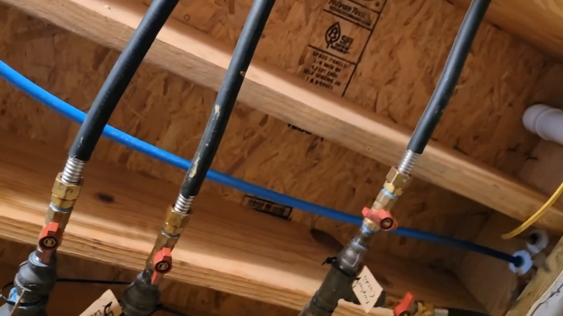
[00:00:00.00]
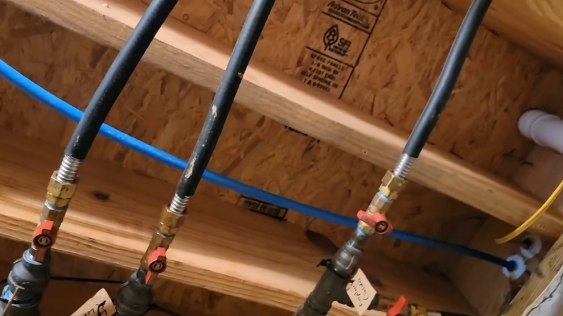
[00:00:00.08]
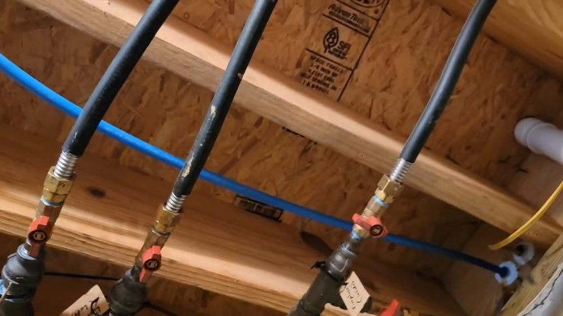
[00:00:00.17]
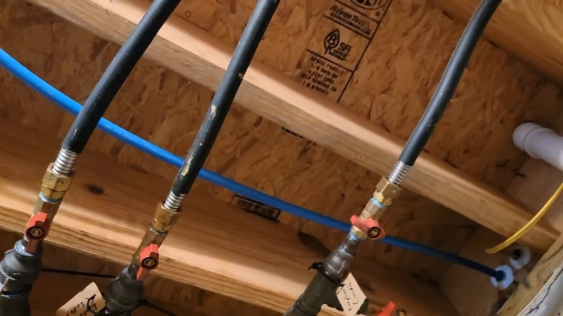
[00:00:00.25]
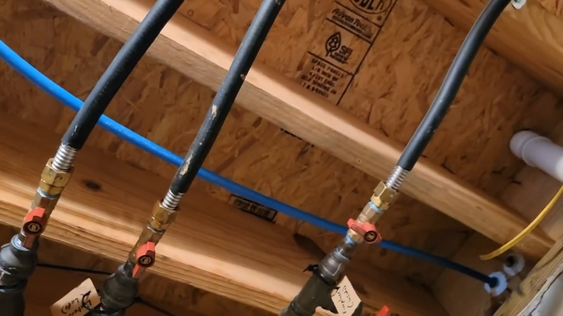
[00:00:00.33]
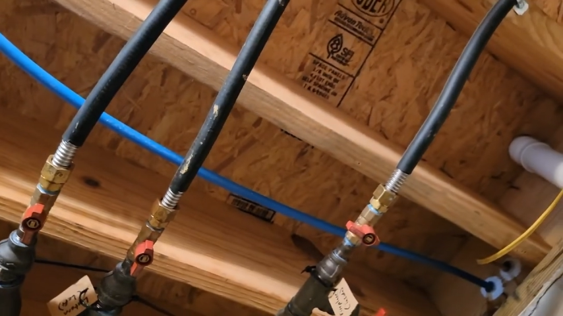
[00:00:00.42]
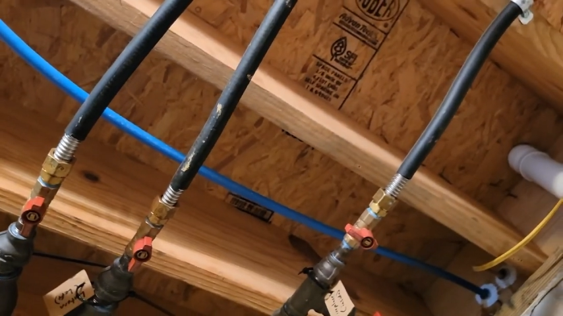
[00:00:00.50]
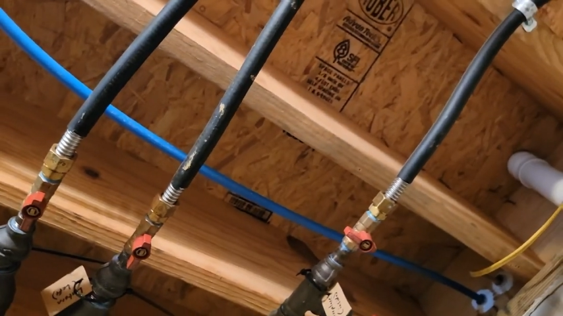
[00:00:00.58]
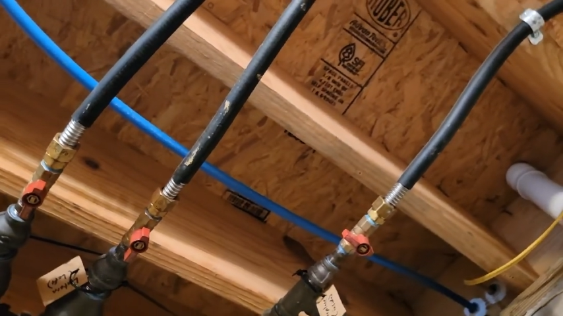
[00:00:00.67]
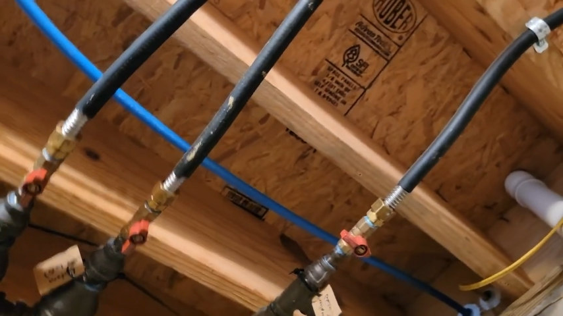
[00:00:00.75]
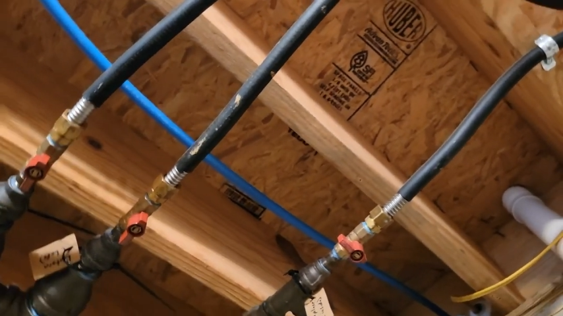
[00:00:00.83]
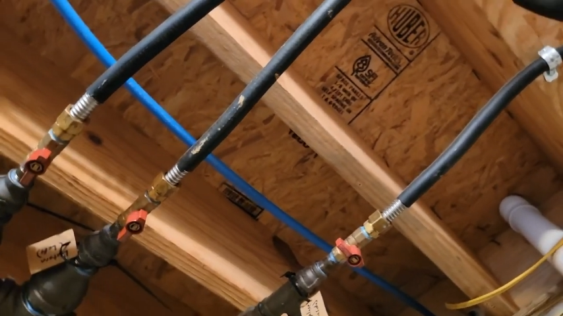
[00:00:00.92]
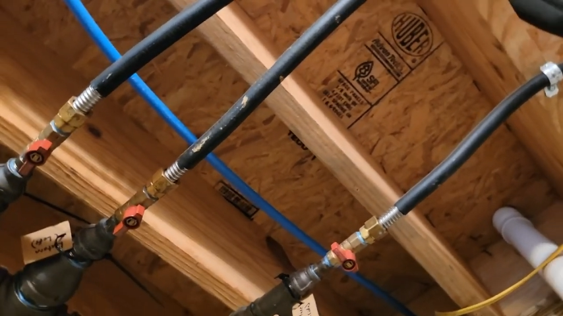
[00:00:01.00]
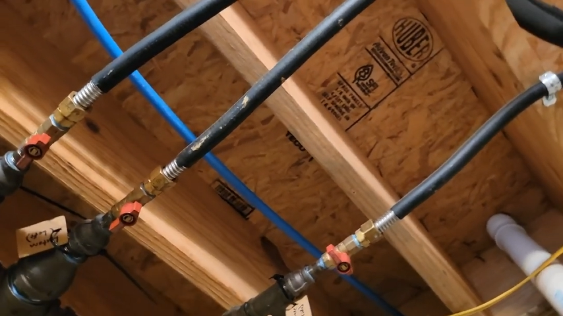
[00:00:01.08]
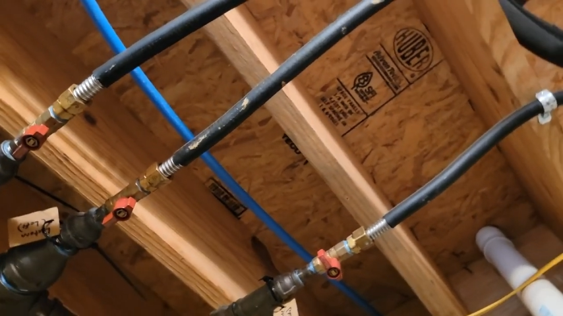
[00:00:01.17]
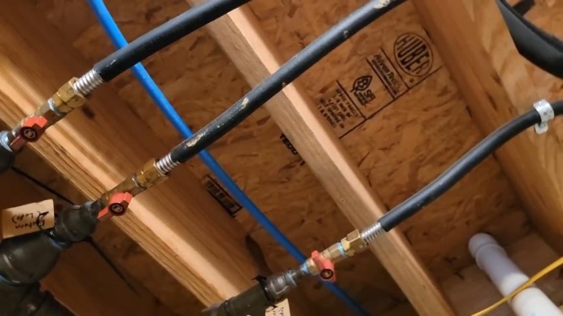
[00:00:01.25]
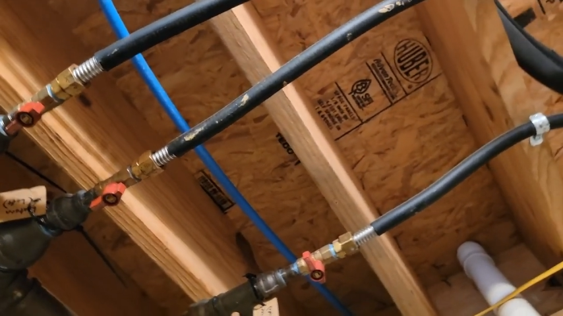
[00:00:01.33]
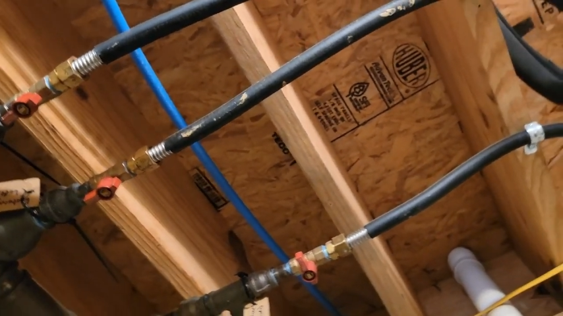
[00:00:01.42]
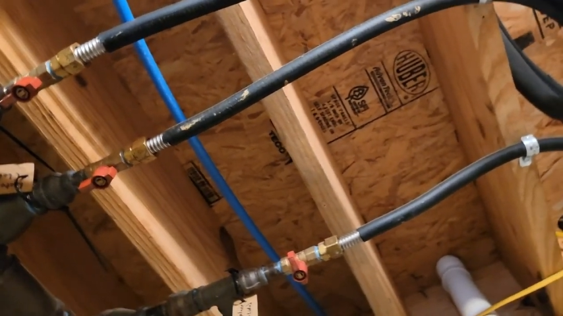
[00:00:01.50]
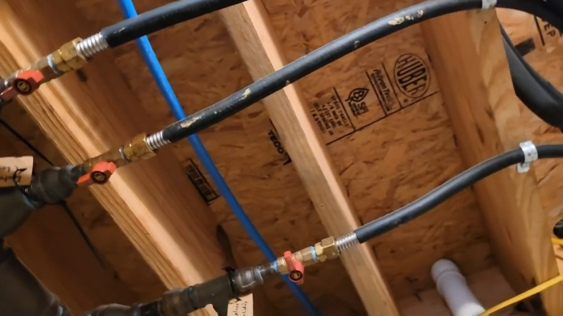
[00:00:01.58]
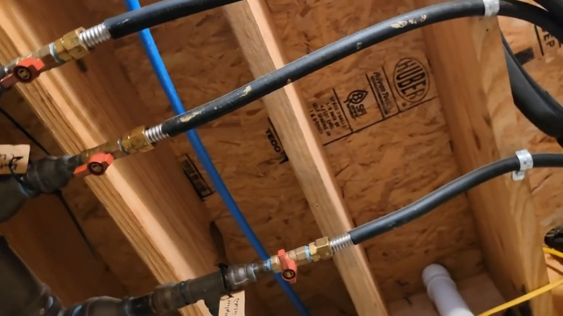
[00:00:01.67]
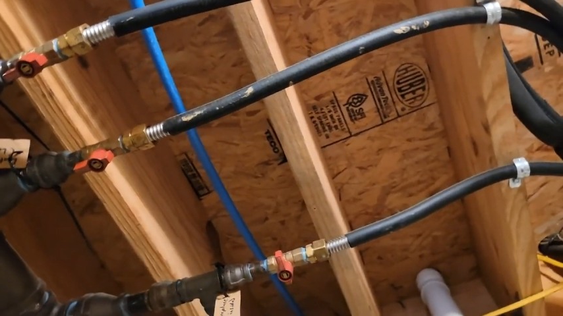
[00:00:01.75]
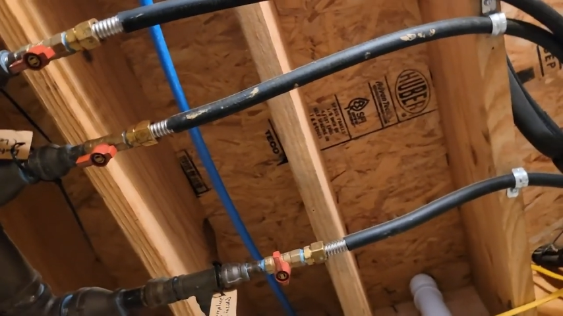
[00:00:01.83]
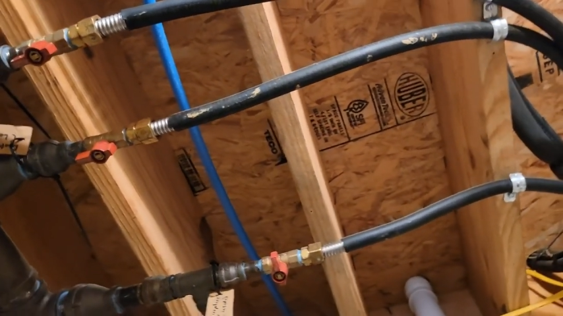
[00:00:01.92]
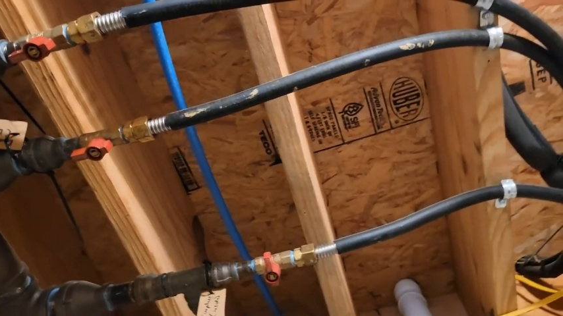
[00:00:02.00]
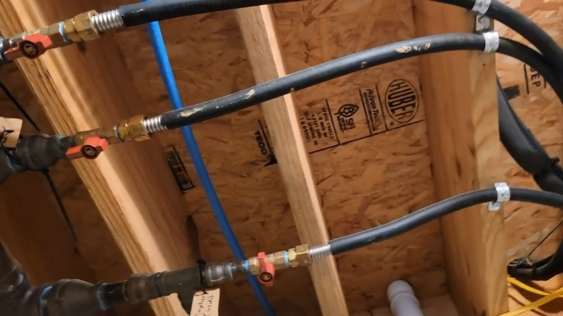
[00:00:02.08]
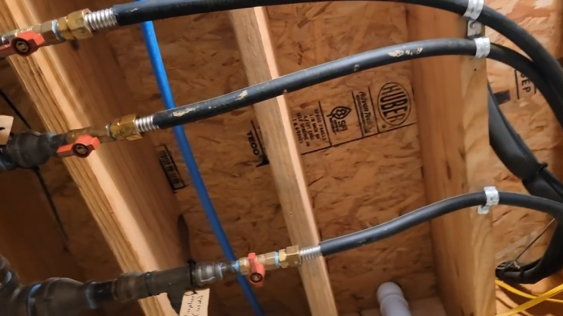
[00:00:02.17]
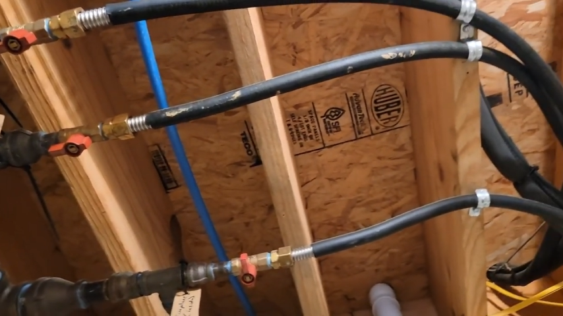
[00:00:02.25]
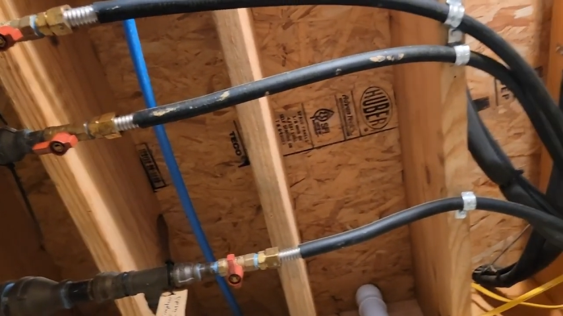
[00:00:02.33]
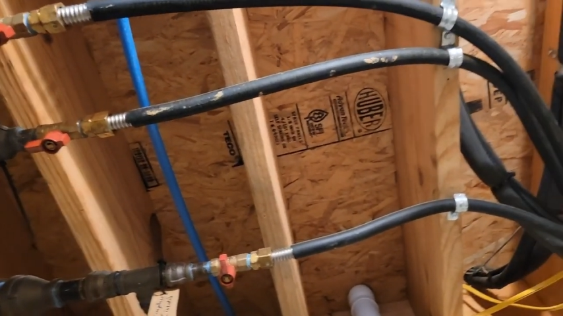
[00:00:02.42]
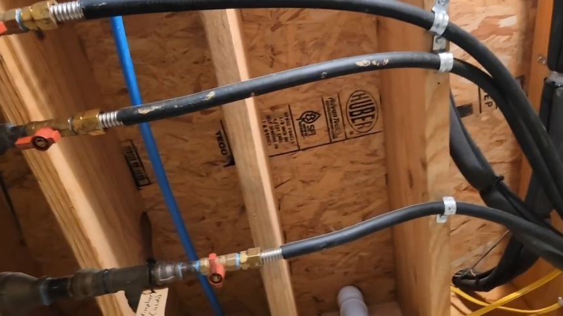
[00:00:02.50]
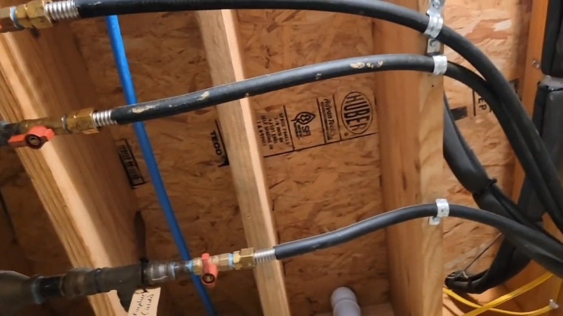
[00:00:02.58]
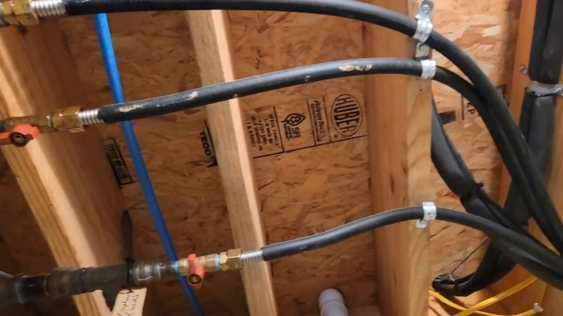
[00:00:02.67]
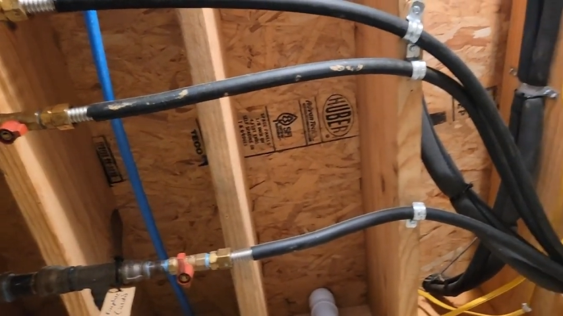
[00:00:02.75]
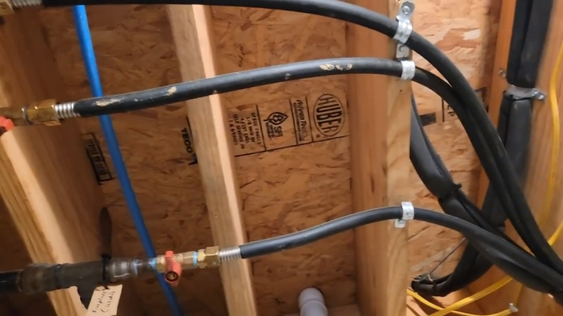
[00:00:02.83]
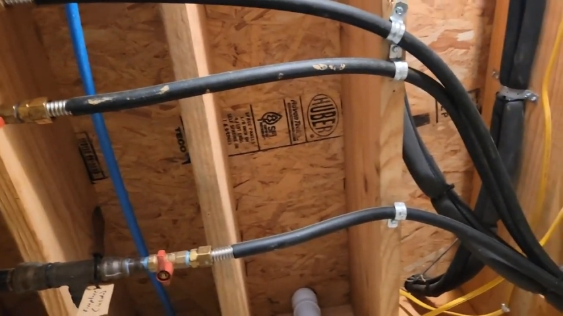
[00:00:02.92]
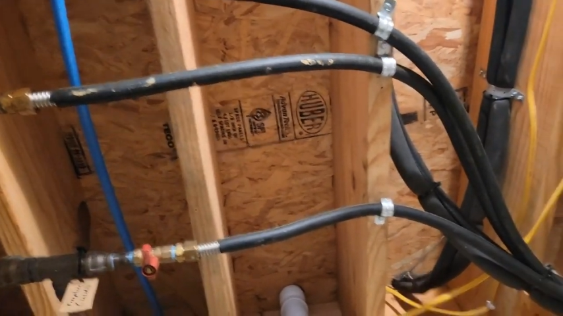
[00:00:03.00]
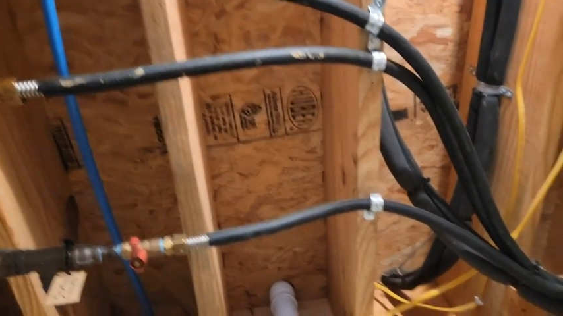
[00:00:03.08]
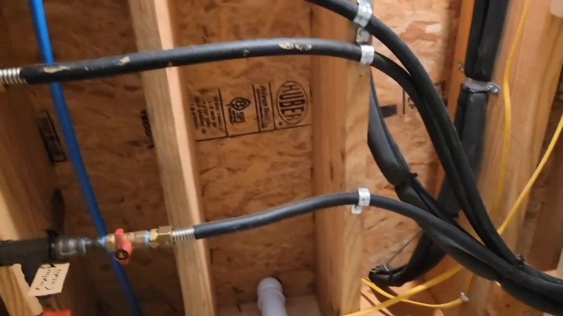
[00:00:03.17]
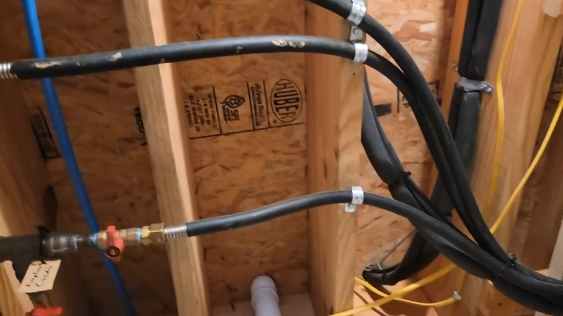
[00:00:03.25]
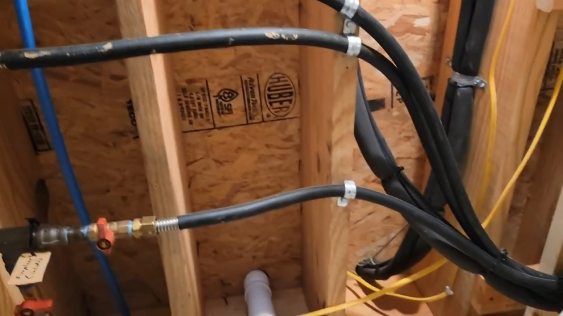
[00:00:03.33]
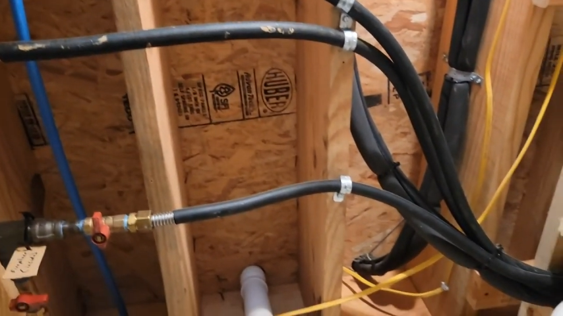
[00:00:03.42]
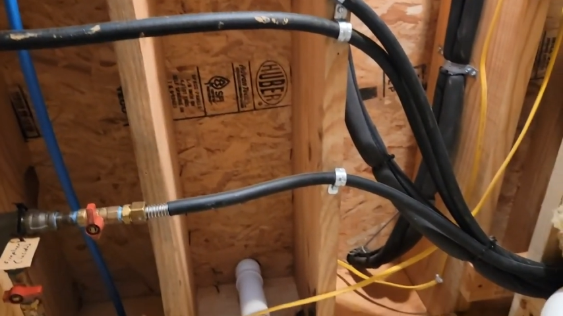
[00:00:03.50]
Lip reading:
Nobody's mouth can be seen.